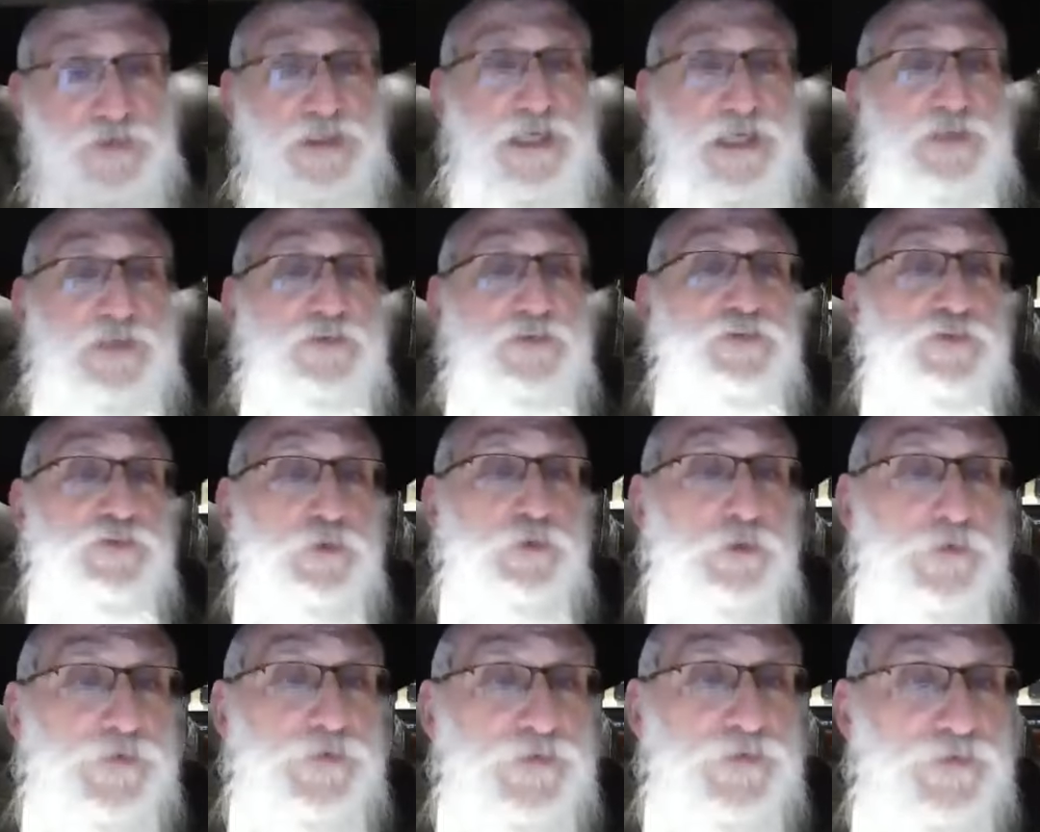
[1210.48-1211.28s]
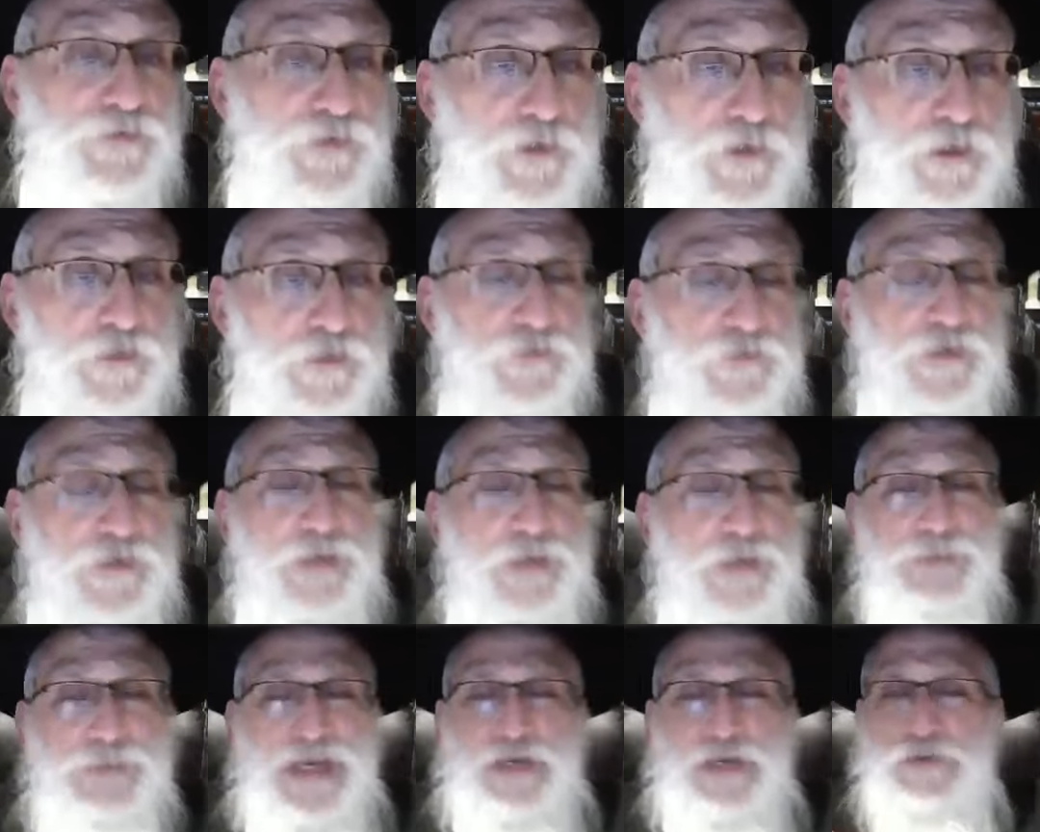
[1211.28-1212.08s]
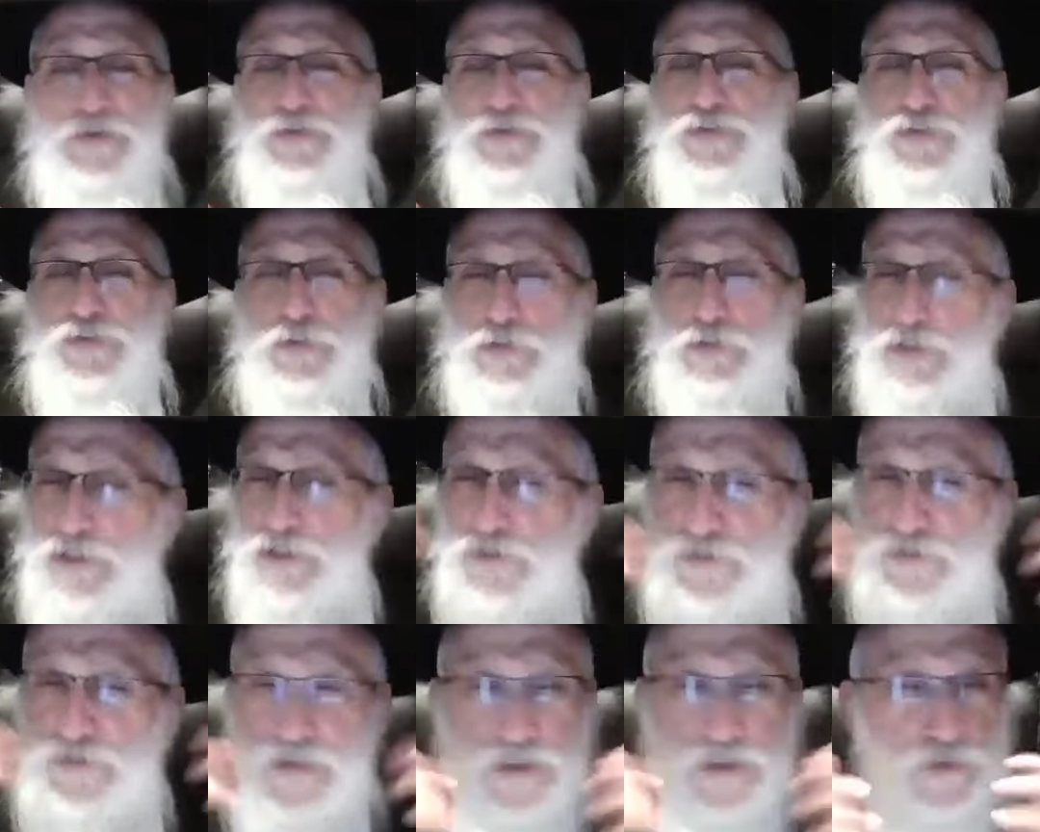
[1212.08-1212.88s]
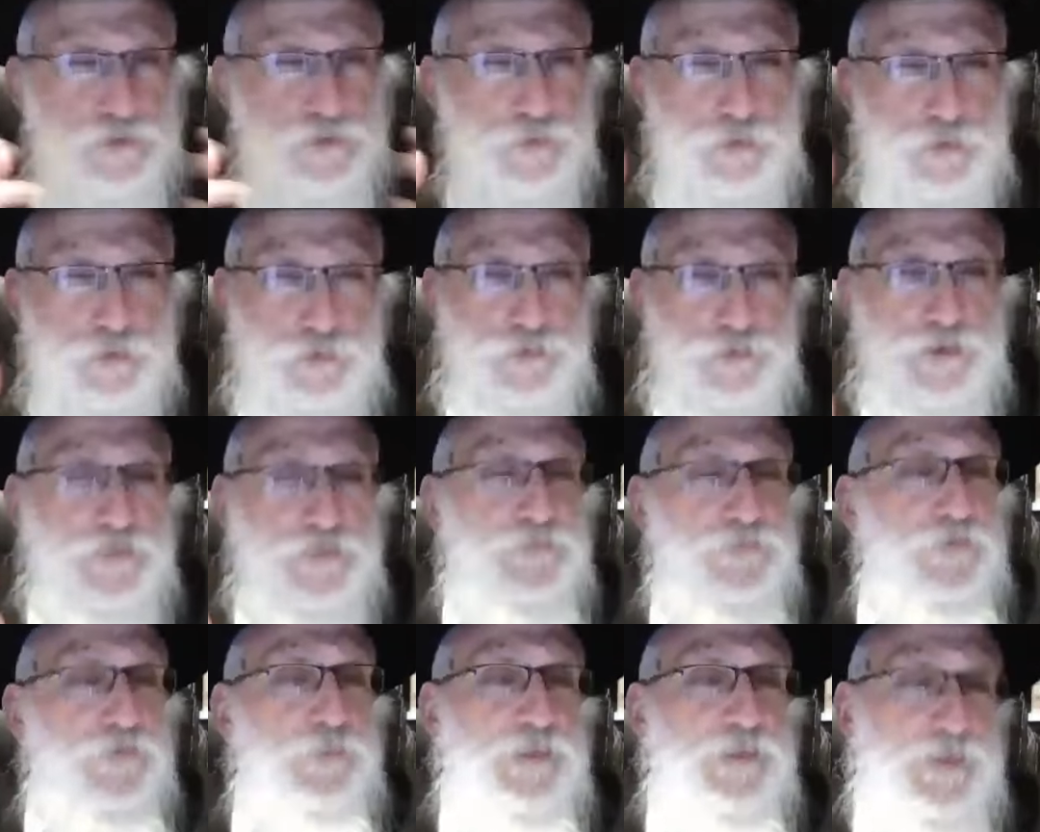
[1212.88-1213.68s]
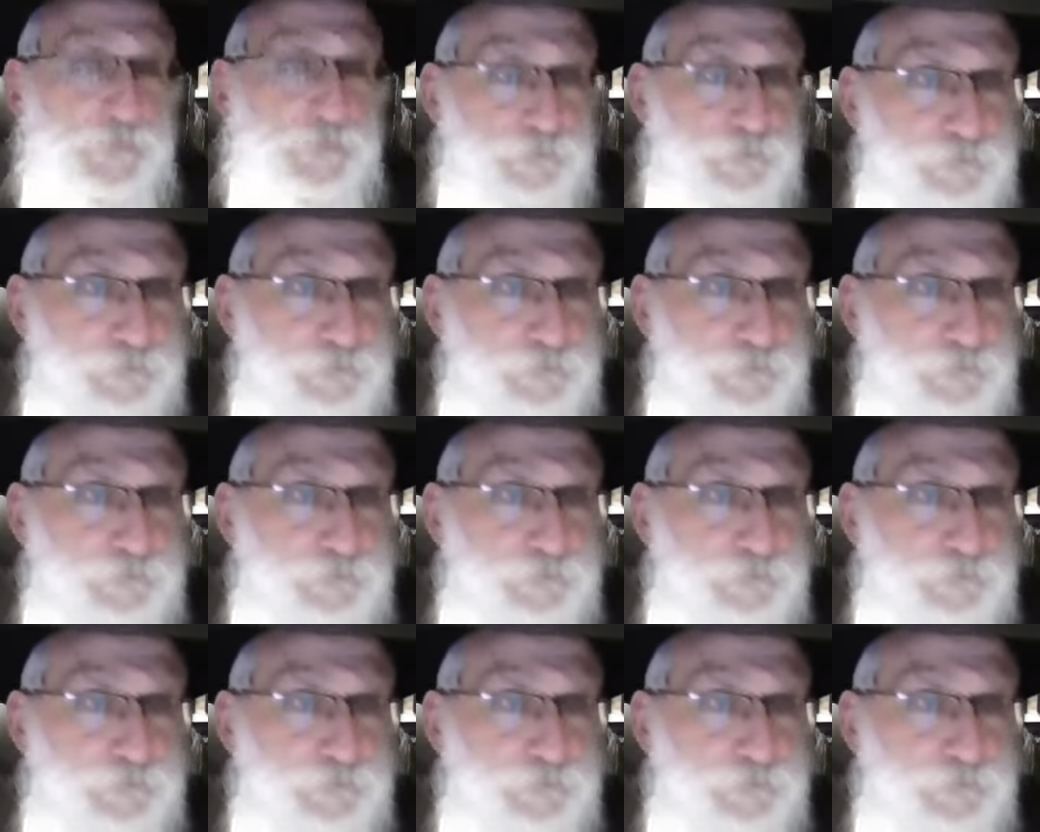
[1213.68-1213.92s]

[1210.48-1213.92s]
lot of stories that Amir still continued learning from him.